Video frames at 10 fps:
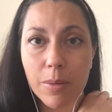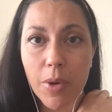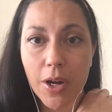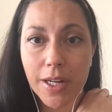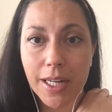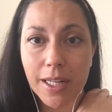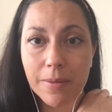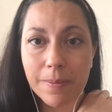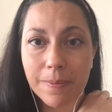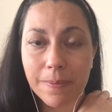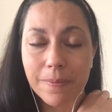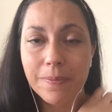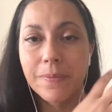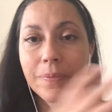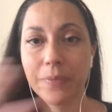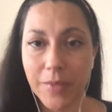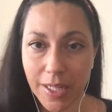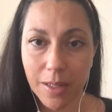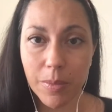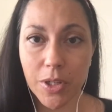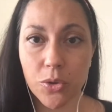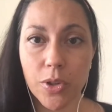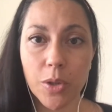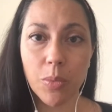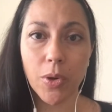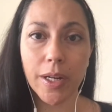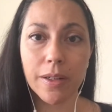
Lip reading: body, that can be a trigger point.